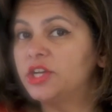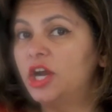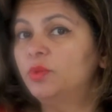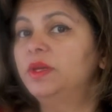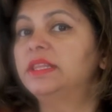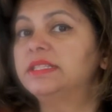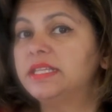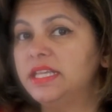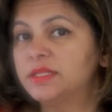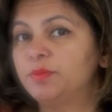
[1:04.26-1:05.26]
start with a
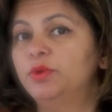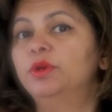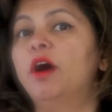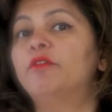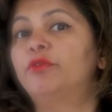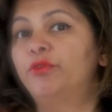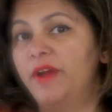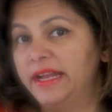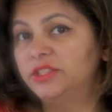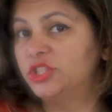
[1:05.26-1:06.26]
teaspoon of
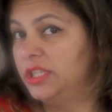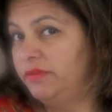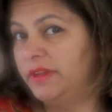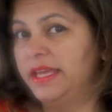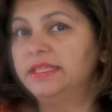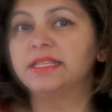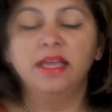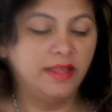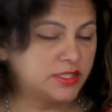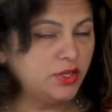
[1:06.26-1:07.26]
red chili flakes.
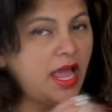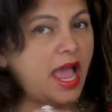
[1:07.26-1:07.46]
That's going to